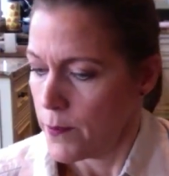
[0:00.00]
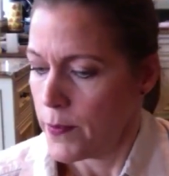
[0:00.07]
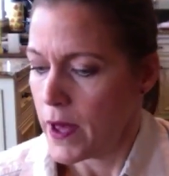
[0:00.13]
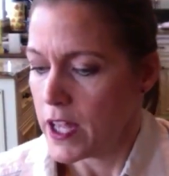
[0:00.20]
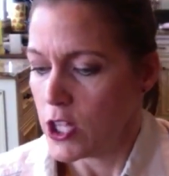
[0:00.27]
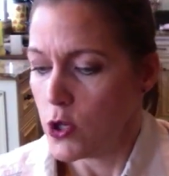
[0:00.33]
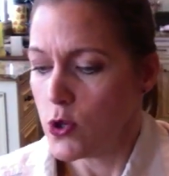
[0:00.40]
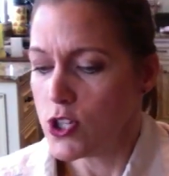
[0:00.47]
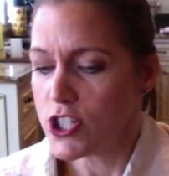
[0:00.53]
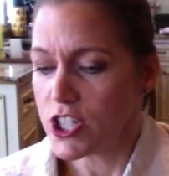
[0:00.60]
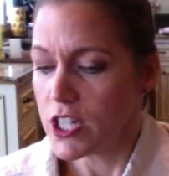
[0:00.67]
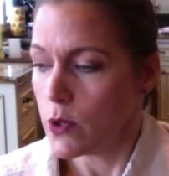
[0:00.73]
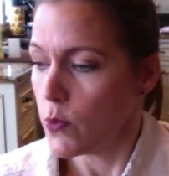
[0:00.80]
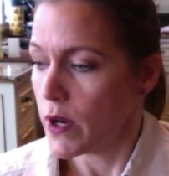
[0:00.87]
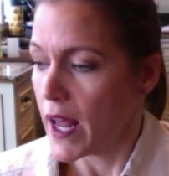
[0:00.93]
but
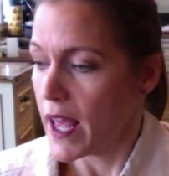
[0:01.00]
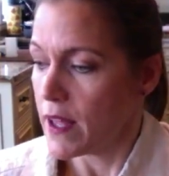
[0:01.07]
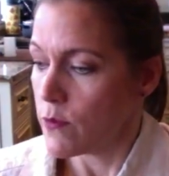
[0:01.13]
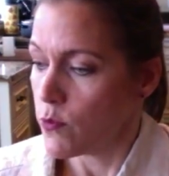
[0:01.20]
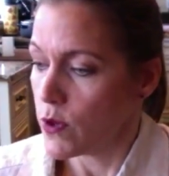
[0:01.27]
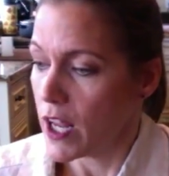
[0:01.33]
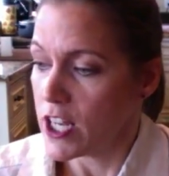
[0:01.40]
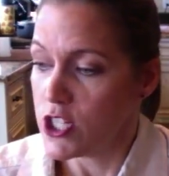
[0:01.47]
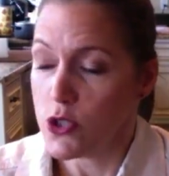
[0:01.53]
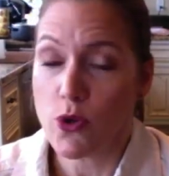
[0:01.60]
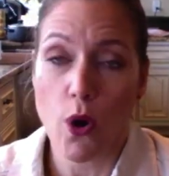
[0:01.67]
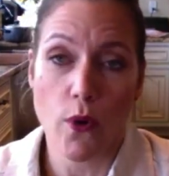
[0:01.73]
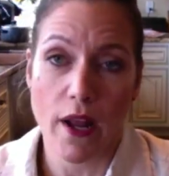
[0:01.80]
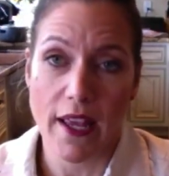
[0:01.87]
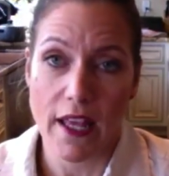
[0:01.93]
usually when I do
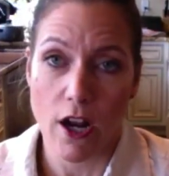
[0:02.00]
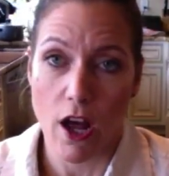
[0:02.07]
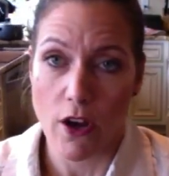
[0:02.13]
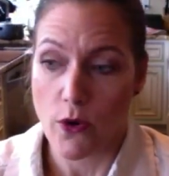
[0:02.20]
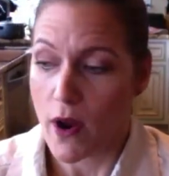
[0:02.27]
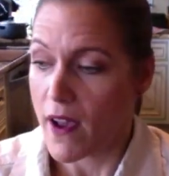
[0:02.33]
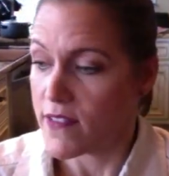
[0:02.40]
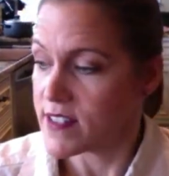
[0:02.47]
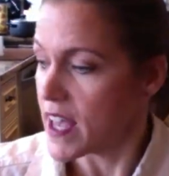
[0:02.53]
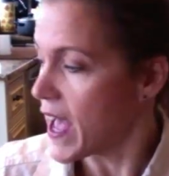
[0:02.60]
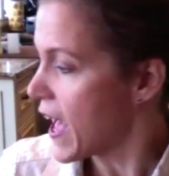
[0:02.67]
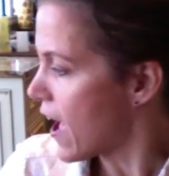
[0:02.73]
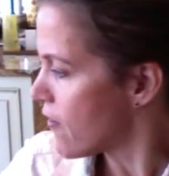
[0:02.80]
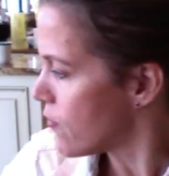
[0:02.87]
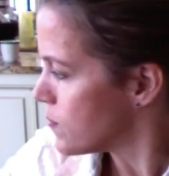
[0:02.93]
go and I get autographs, I
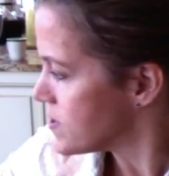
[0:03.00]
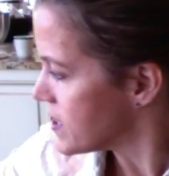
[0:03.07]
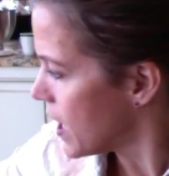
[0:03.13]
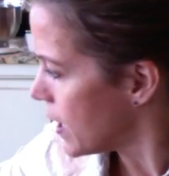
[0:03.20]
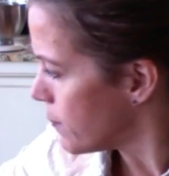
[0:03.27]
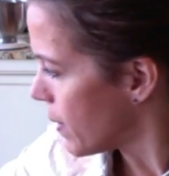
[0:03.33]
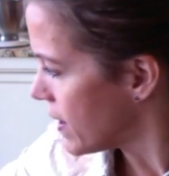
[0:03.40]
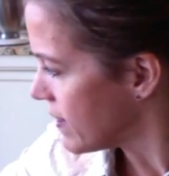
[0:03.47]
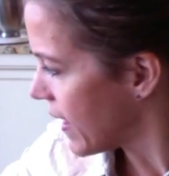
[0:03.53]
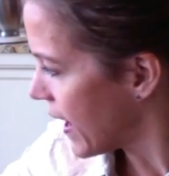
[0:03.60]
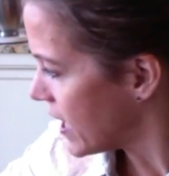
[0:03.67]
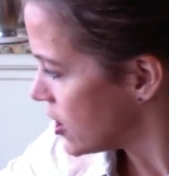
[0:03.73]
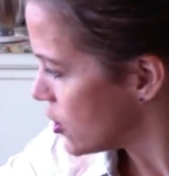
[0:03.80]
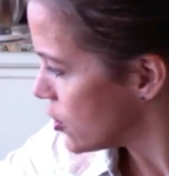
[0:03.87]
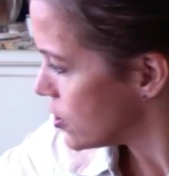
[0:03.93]
have them sign my
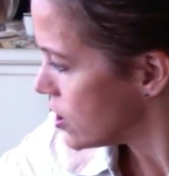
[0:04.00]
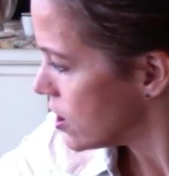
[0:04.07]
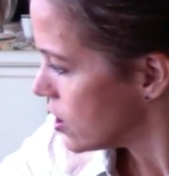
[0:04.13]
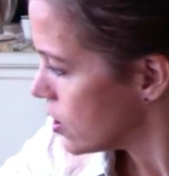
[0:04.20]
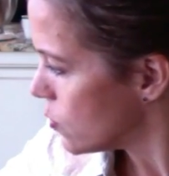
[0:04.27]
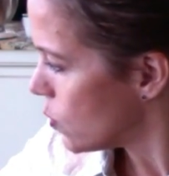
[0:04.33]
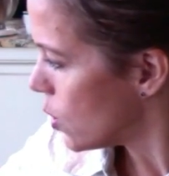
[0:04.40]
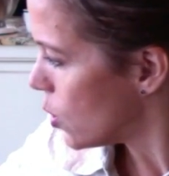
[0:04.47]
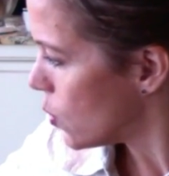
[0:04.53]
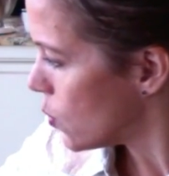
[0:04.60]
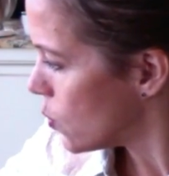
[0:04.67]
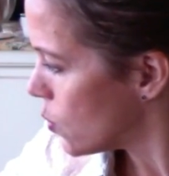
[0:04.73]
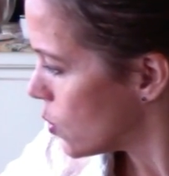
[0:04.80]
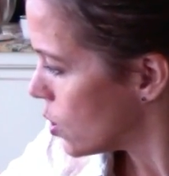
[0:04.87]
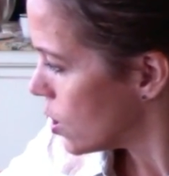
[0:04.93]
lanyard. Whoa.